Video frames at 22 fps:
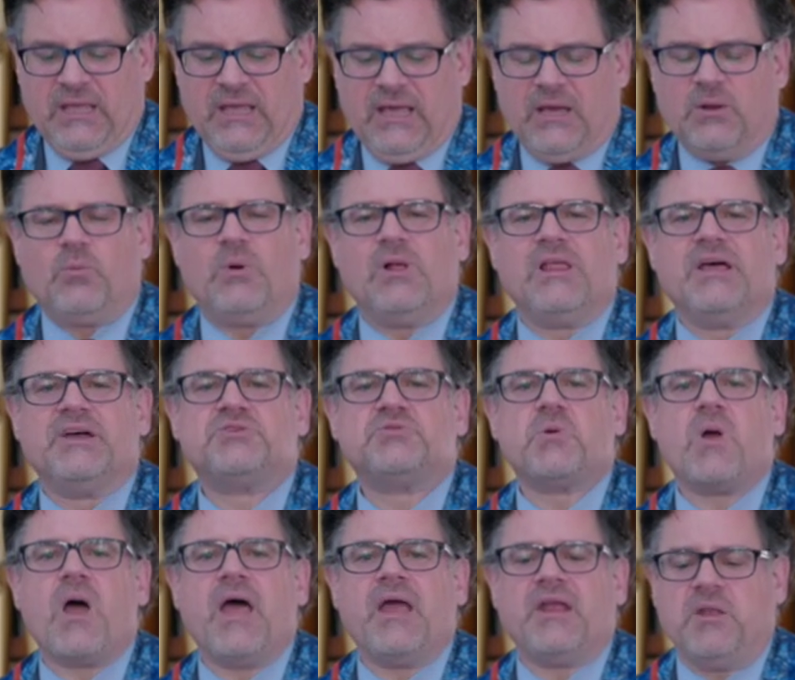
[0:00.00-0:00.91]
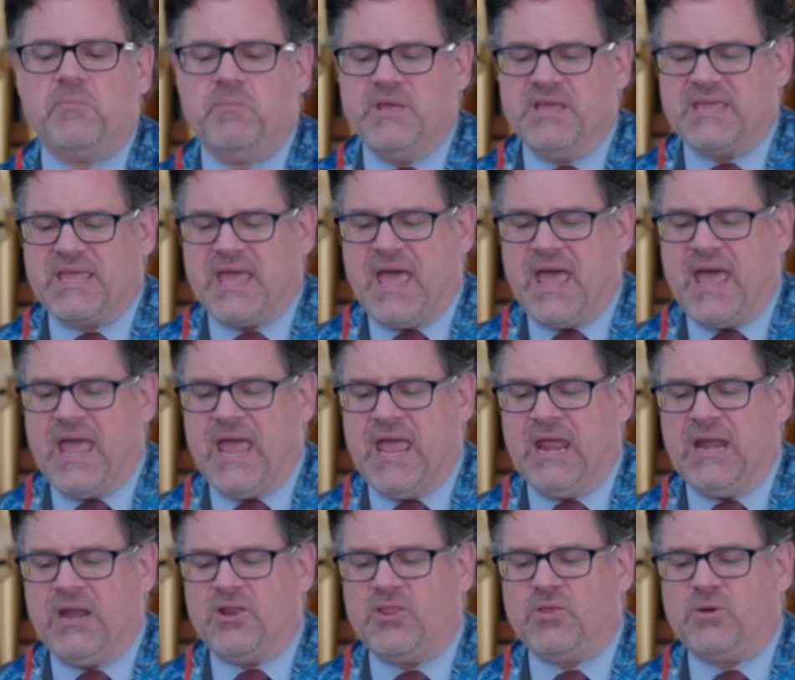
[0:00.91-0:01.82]
And while I tried to be
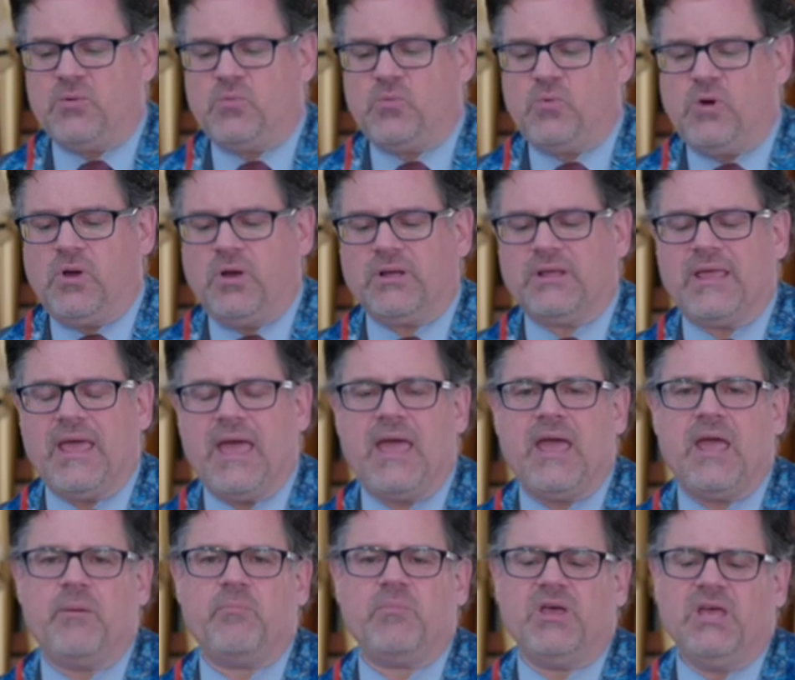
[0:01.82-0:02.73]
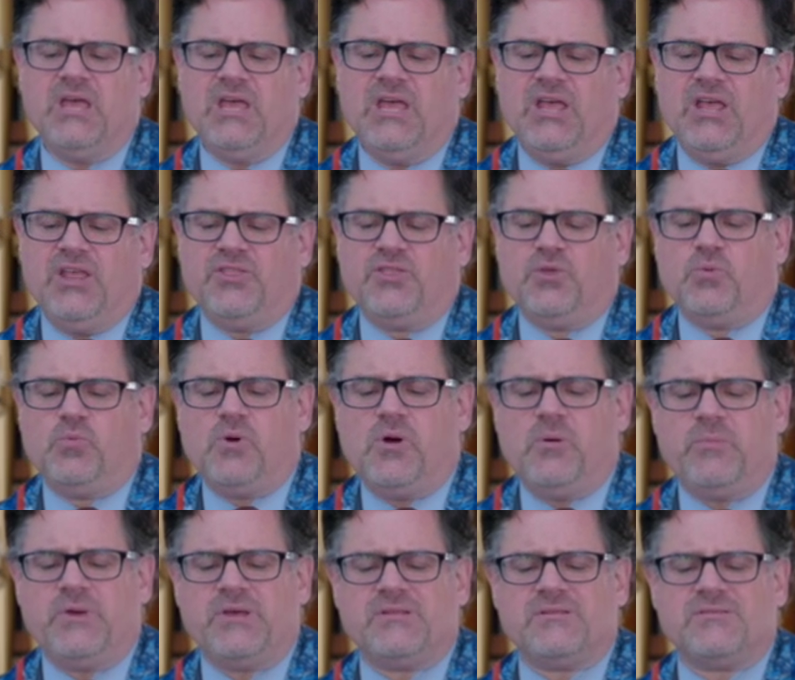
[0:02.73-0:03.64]
game, the
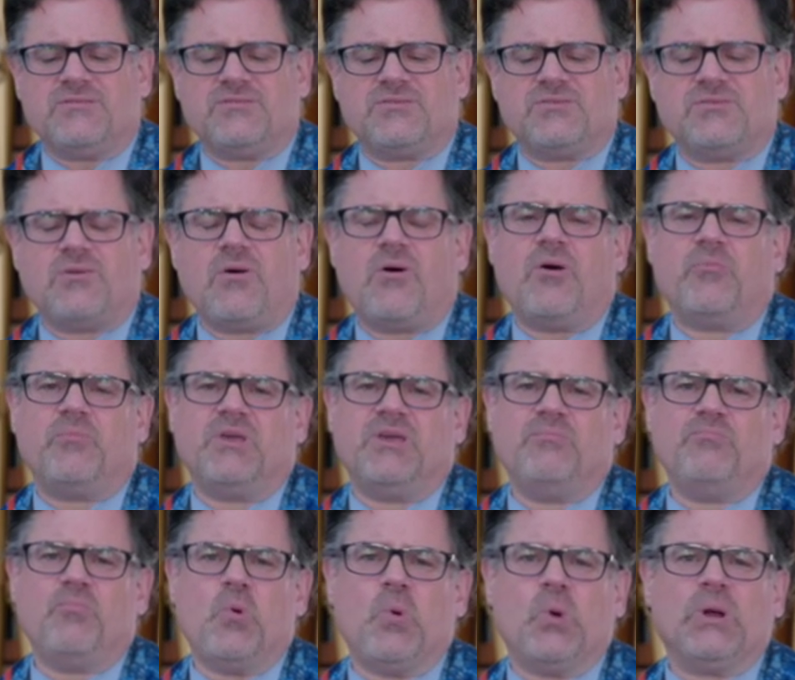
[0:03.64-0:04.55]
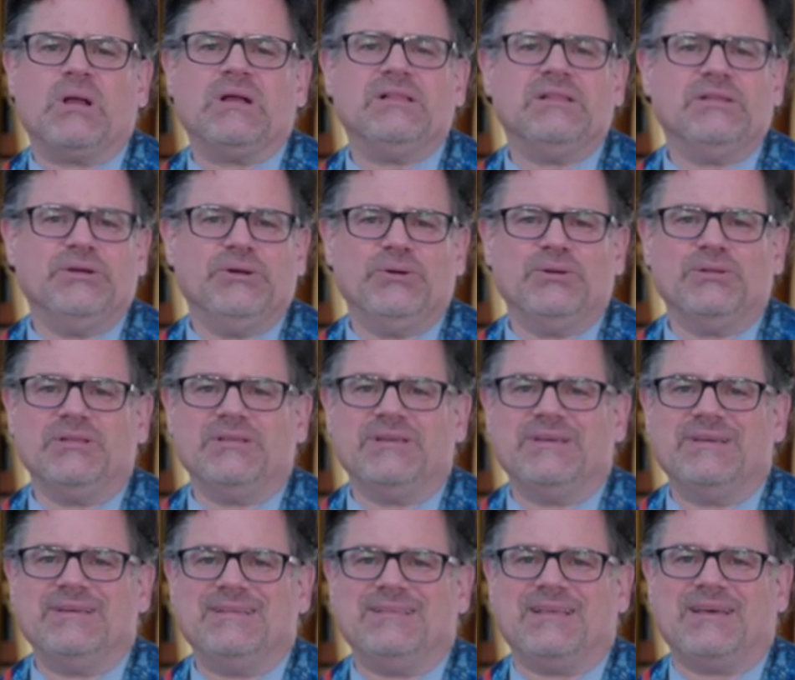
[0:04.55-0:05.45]
woman saw me more
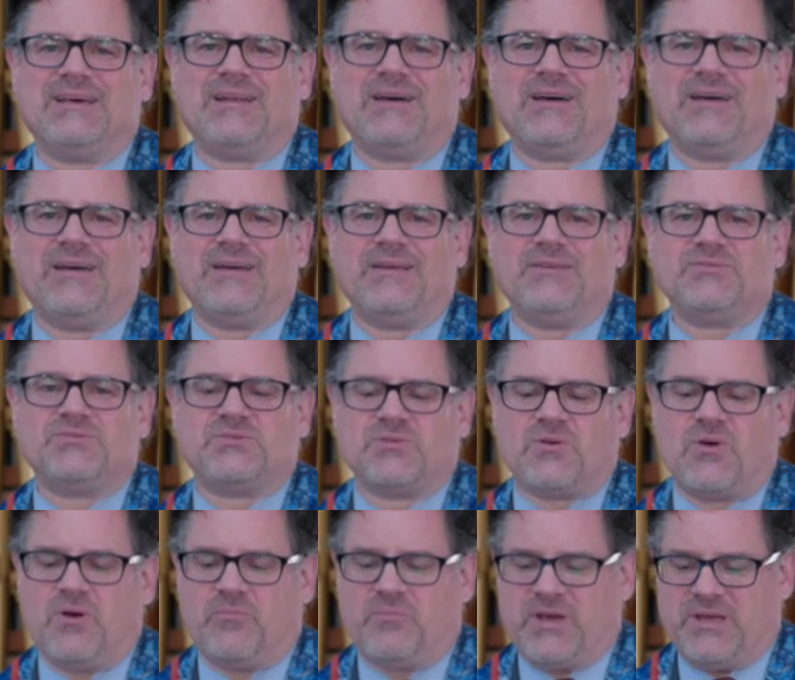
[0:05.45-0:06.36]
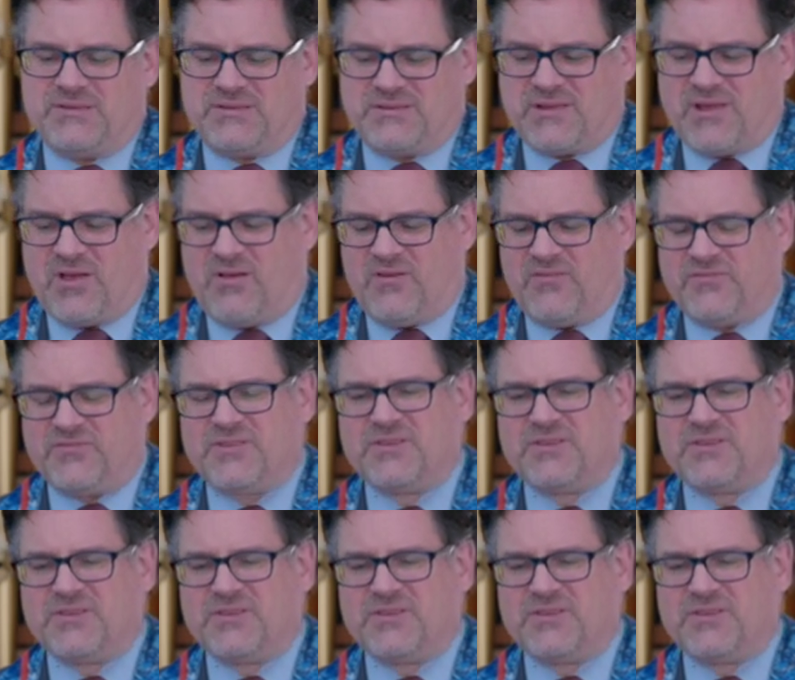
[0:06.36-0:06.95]
clearly than I saw myself.